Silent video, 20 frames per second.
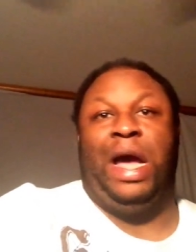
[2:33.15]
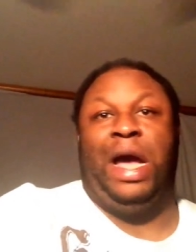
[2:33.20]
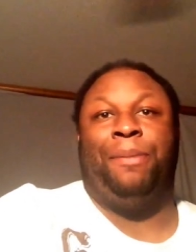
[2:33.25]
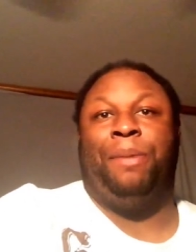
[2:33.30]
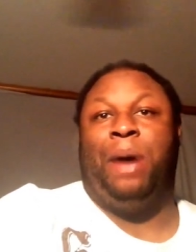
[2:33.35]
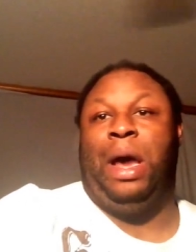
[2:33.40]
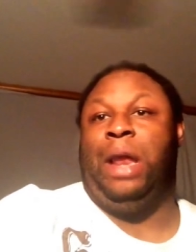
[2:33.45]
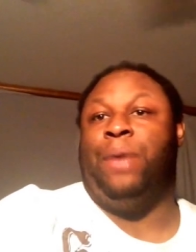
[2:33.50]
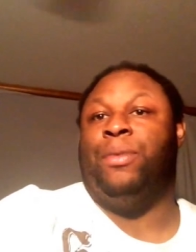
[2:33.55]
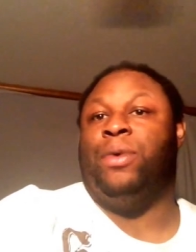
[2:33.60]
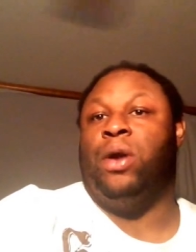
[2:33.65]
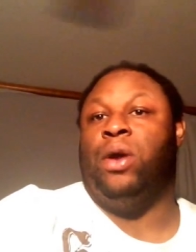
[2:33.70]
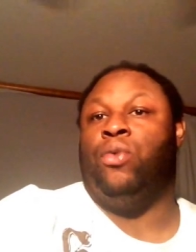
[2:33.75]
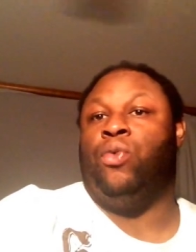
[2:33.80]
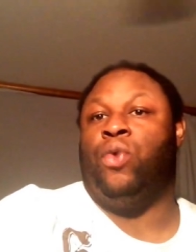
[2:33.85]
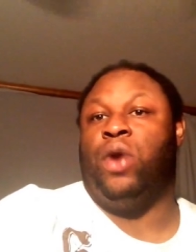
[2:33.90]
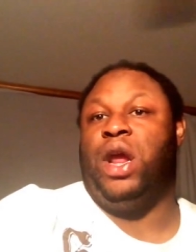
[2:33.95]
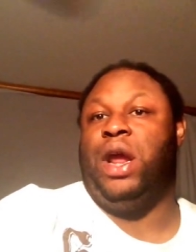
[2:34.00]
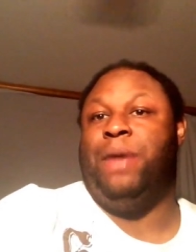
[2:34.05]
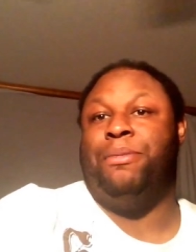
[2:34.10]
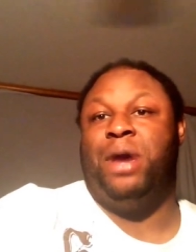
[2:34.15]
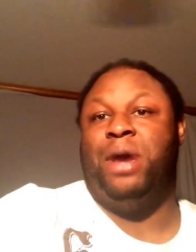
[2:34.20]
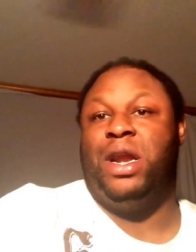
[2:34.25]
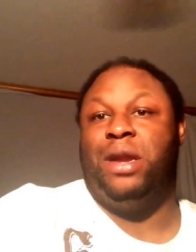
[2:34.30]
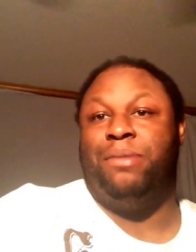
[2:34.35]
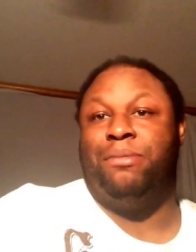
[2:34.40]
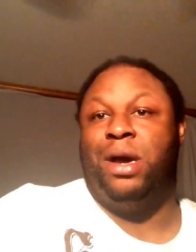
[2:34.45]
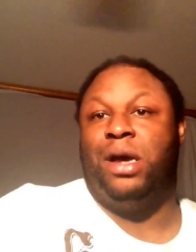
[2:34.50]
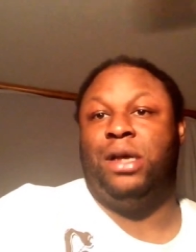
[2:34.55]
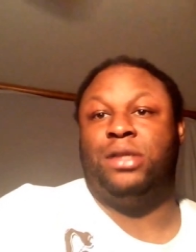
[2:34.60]
I probably would have ran back to
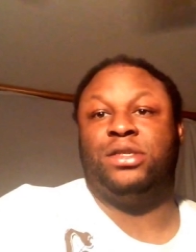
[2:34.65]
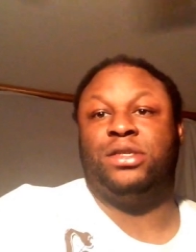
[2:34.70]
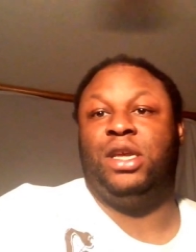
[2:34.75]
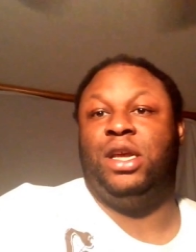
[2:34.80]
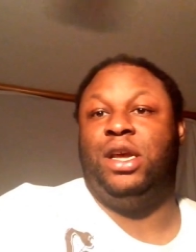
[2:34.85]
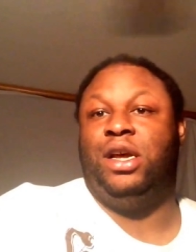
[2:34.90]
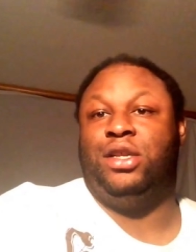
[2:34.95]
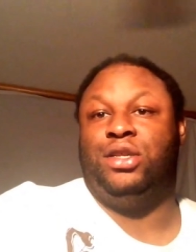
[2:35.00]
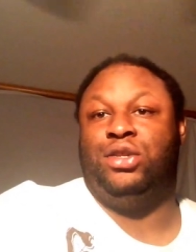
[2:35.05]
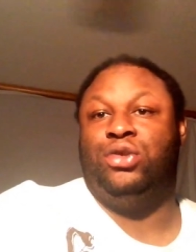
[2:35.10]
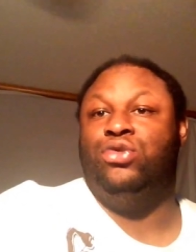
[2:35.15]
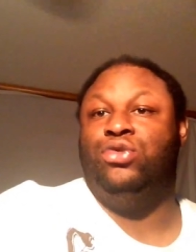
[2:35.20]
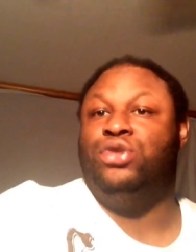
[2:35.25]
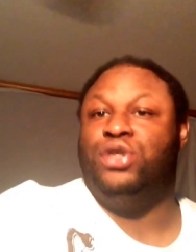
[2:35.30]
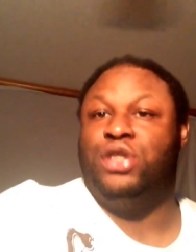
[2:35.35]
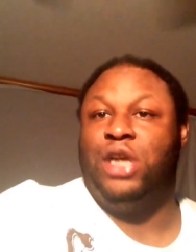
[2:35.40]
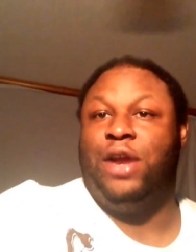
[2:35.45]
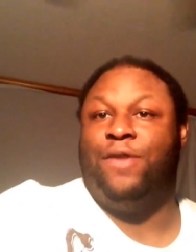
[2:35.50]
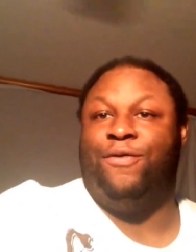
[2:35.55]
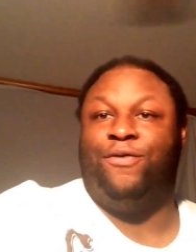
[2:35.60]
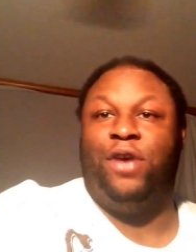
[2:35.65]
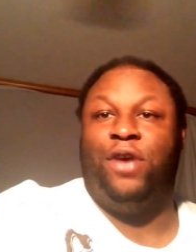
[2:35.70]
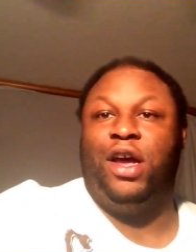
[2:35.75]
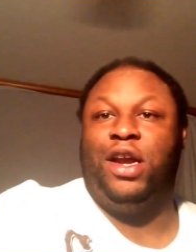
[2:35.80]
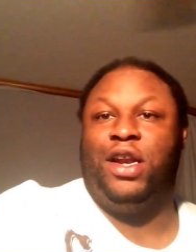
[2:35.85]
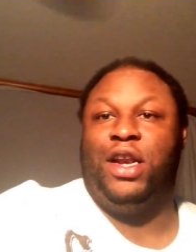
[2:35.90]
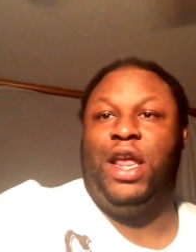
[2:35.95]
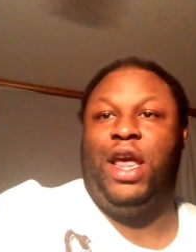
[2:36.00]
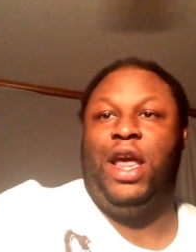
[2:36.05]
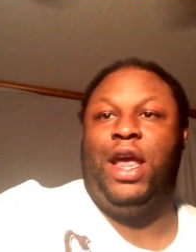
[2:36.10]
my cell too. Shit,
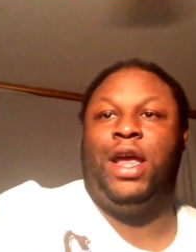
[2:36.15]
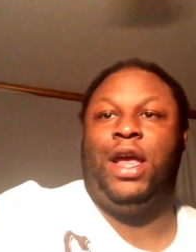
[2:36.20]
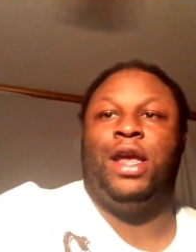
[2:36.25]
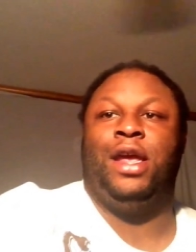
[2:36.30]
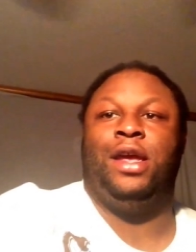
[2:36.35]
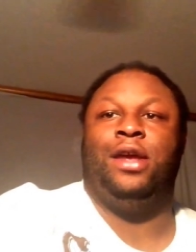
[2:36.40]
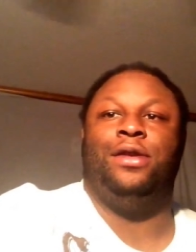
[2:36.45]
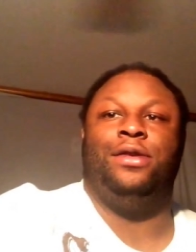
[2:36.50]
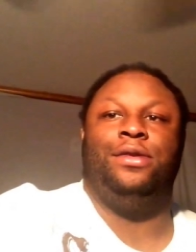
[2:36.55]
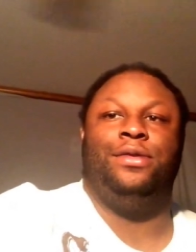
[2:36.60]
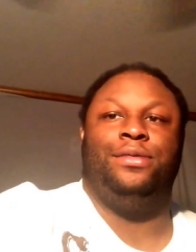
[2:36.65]
fuck dad.